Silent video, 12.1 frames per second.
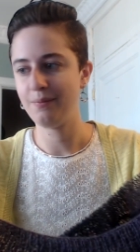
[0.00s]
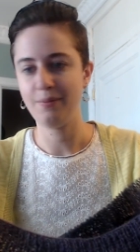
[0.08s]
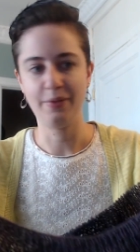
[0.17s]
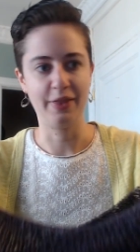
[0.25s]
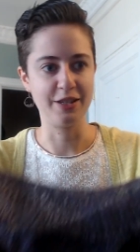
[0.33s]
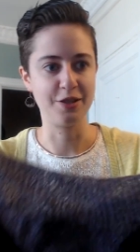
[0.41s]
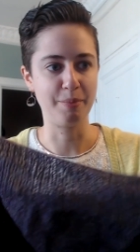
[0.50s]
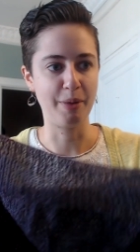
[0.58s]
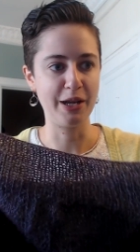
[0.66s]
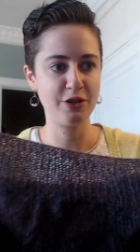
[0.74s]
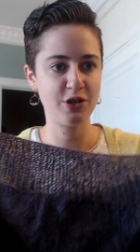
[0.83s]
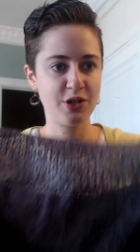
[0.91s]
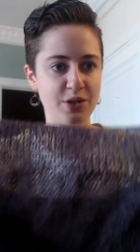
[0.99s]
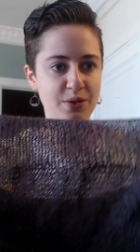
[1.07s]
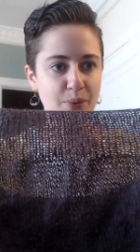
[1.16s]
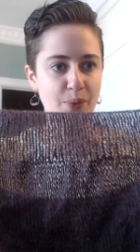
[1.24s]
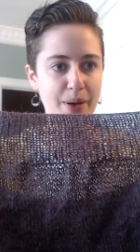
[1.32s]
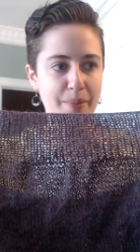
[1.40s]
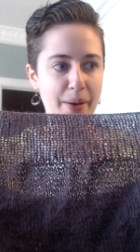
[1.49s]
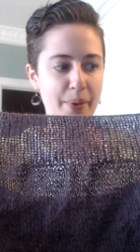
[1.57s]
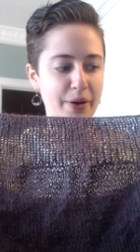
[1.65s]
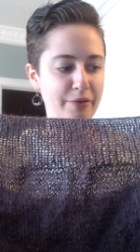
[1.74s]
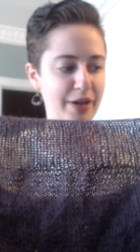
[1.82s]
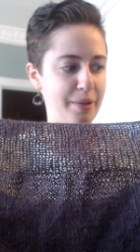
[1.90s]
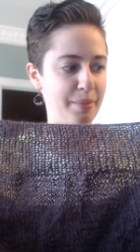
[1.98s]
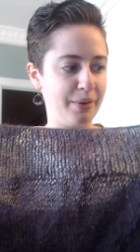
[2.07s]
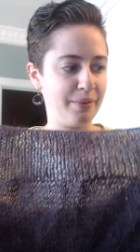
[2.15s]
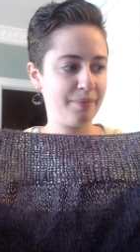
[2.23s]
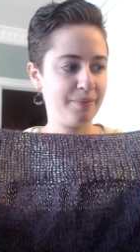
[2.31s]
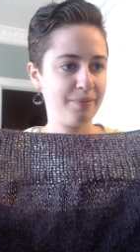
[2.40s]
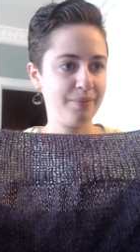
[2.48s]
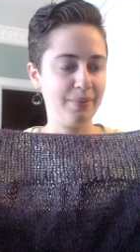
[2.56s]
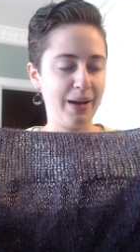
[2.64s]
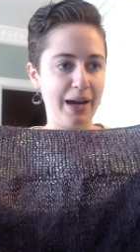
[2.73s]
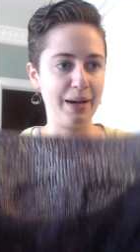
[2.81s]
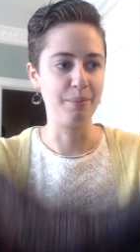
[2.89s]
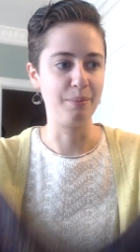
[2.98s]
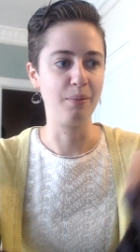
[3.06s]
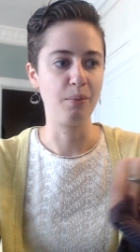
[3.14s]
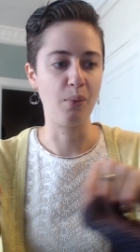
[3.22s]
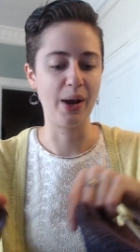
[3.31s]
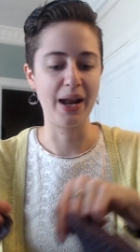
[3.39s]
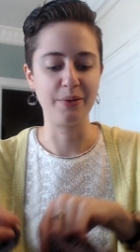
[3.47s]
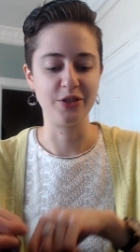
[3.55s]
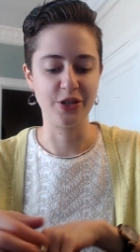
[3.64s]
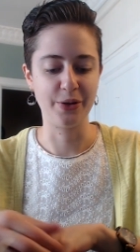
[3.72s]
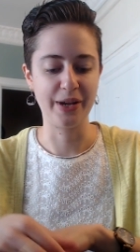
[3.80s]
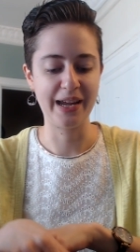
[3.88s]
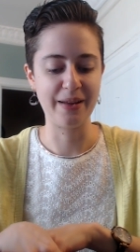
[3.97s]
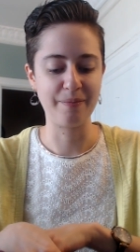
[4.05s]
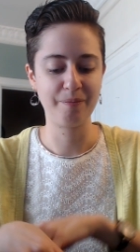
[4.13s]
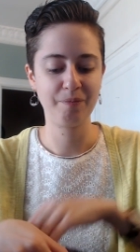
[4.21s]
this much one by one rib um, when I was doing it.